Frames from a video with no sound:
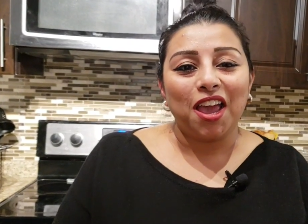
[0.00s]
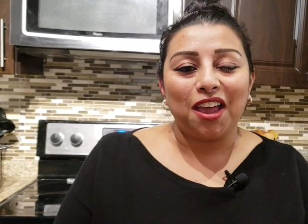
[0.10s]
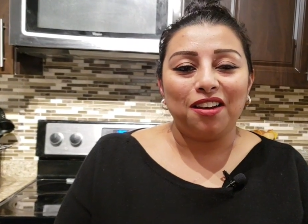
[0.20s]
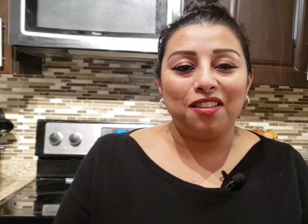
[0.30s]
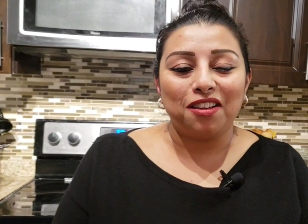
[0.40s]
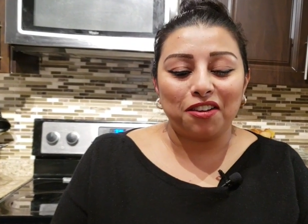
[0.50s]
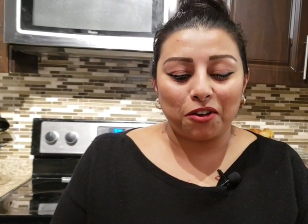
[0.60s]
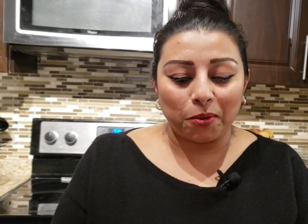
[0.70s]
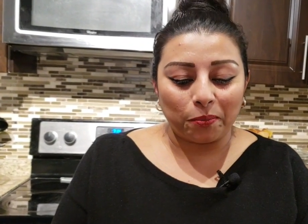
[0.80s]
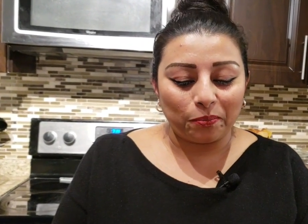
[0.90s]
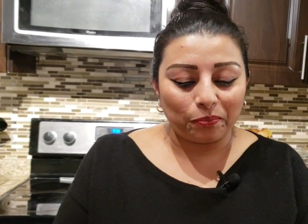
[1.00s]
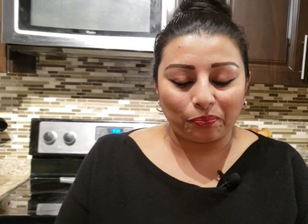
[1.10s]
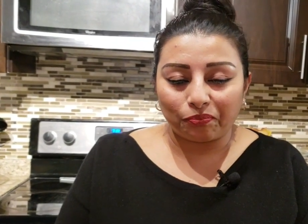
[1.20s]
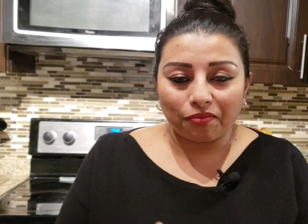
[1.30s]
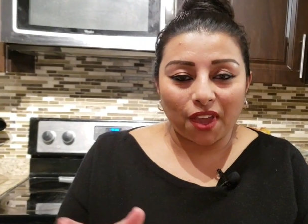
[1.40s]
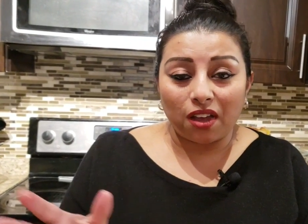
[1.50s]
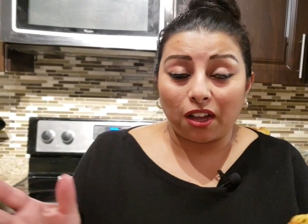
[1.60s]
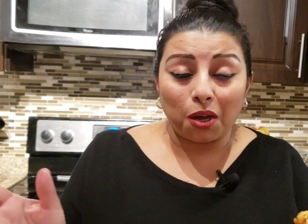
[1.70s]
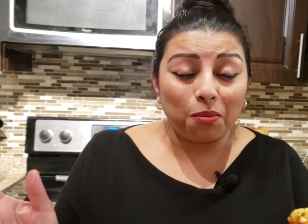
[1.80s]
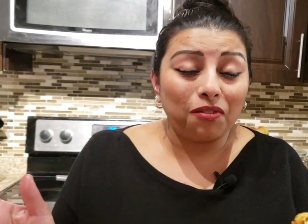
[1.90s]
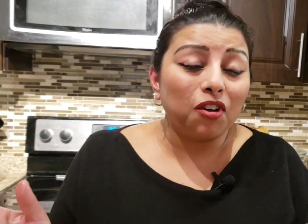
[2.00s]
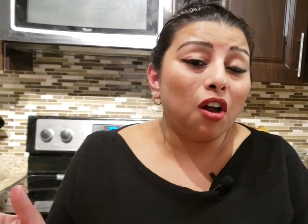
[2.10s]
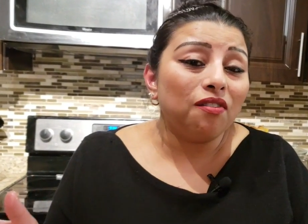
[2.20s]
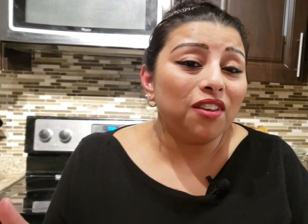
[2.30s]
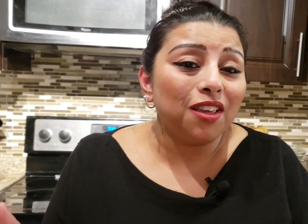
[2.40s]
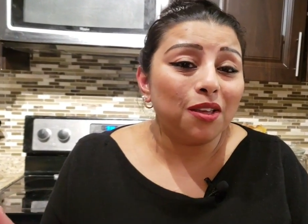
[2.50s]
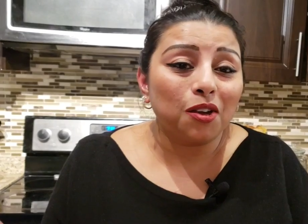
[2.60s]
and a cup of coffee,